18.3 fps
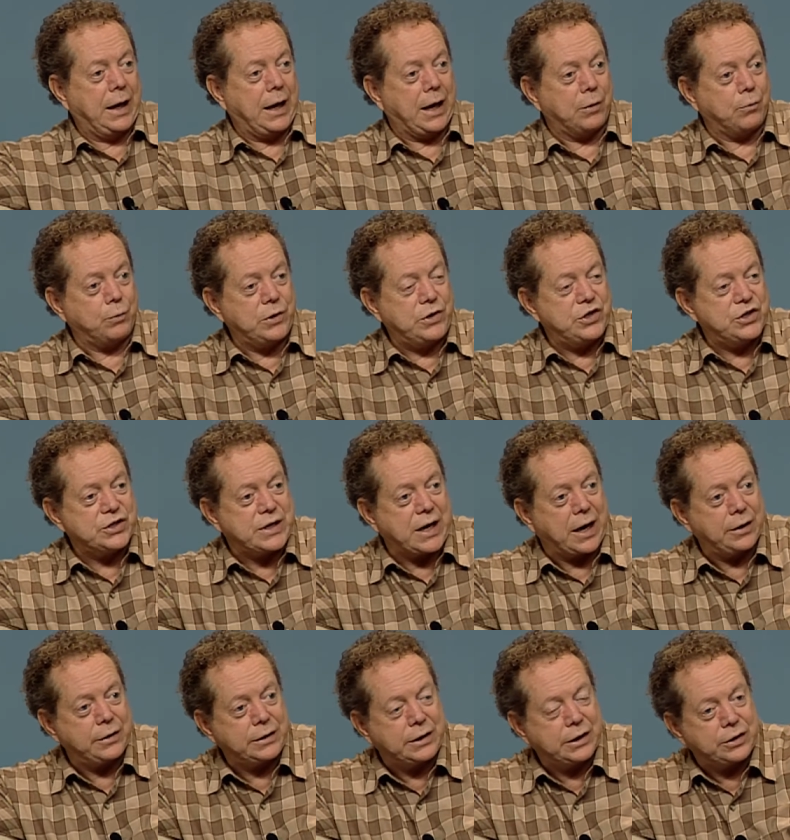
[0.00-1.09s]
and reaches
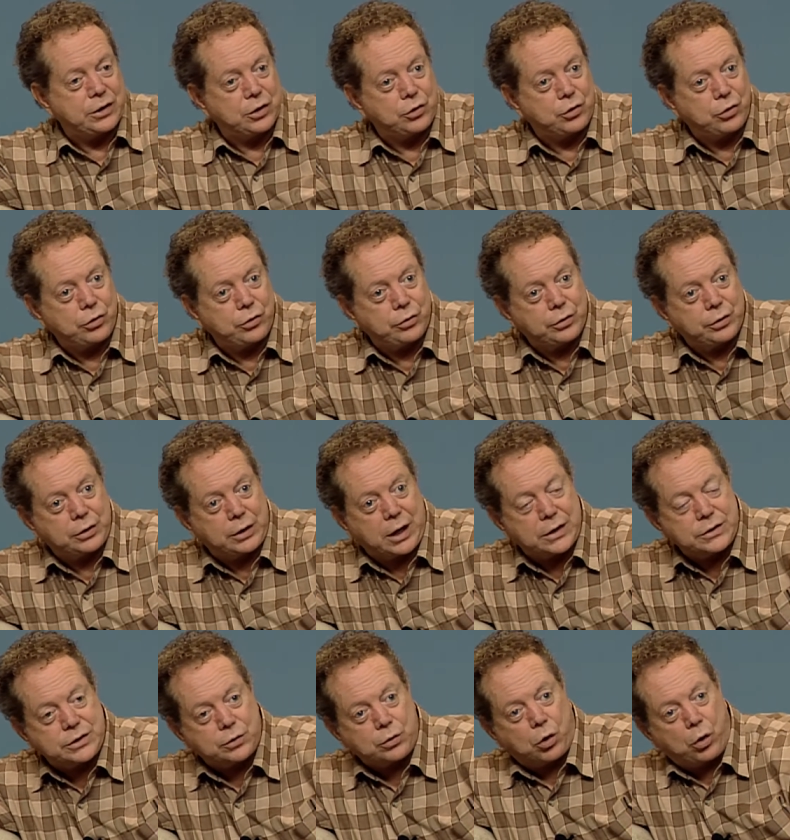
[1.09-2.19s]
down to get the dirt. And
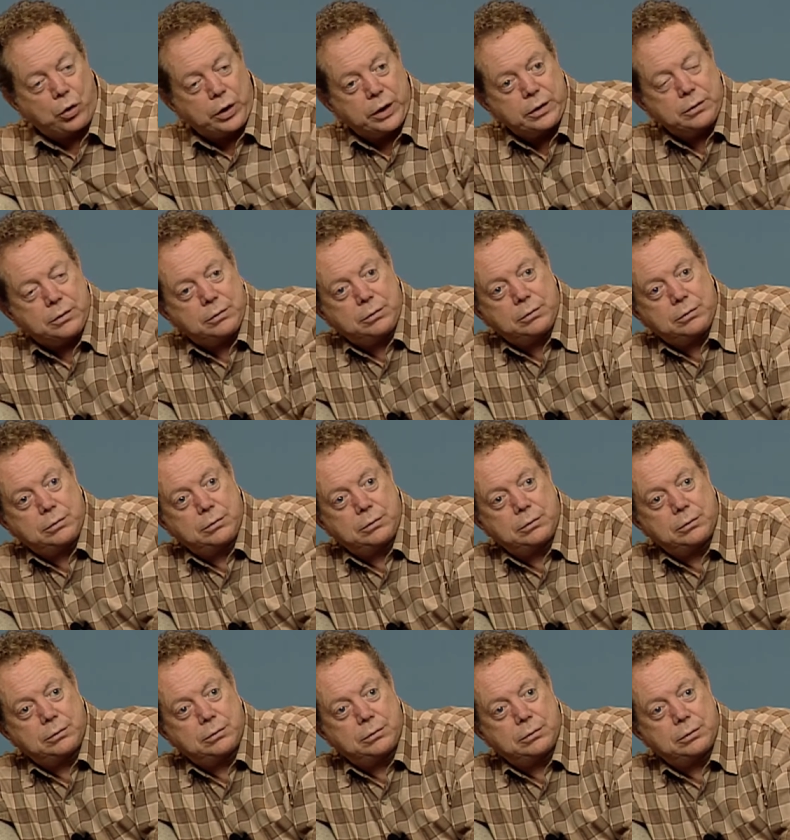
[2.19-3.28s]
God said, Hold it.
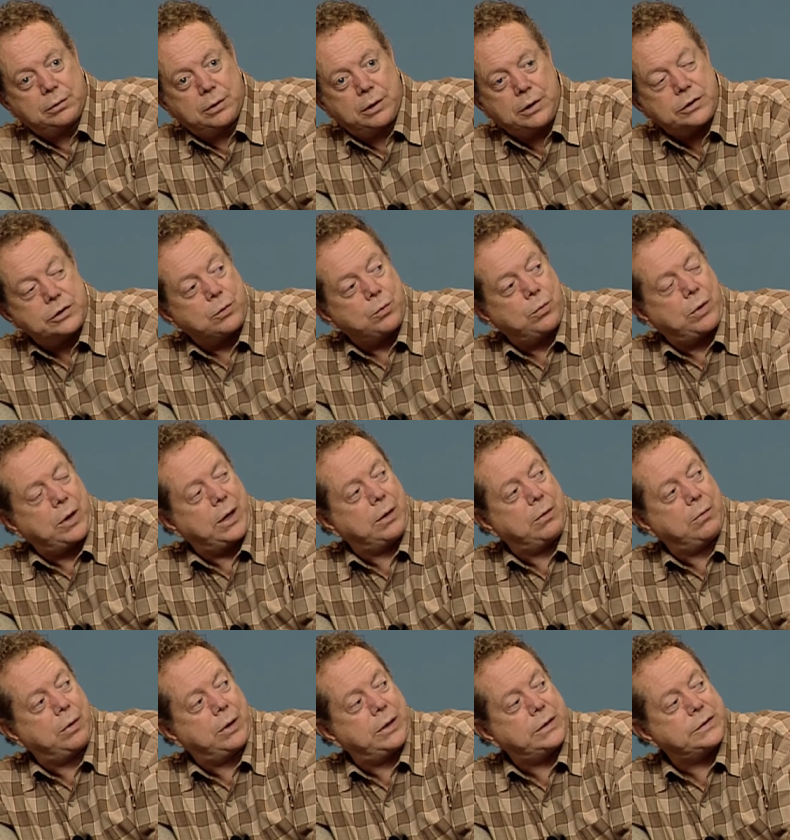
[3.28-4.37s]
He said,
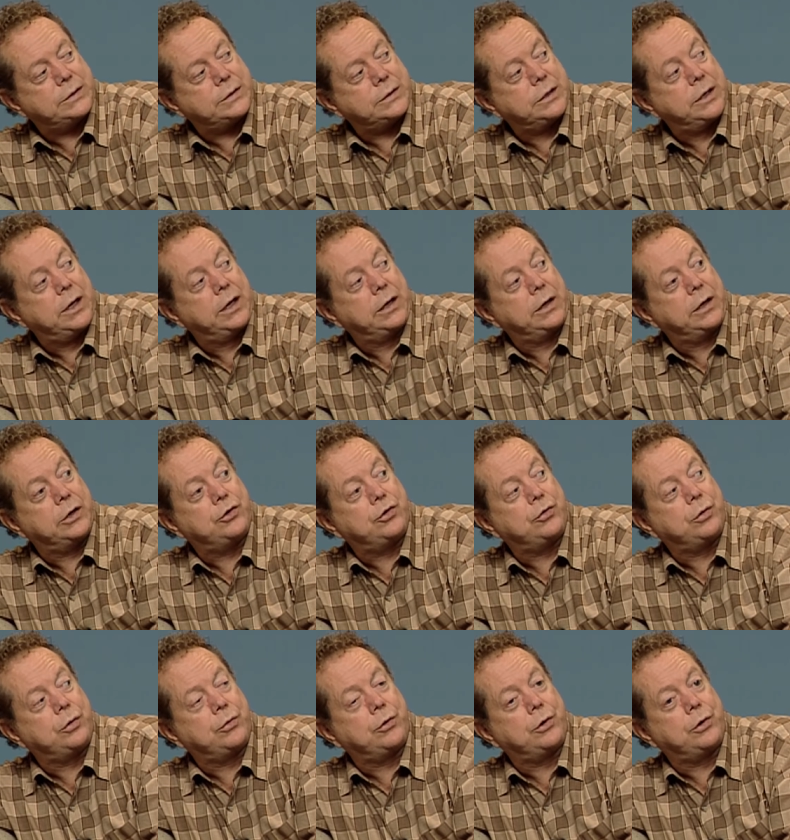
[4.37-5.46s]
What? What is this? Get
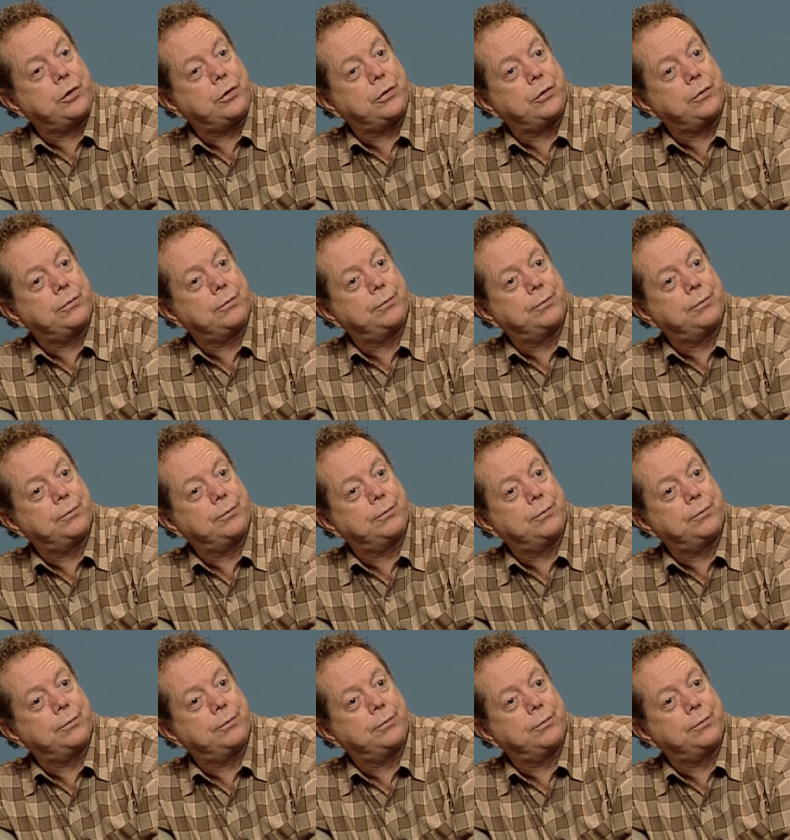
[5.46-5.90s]
your own dirt.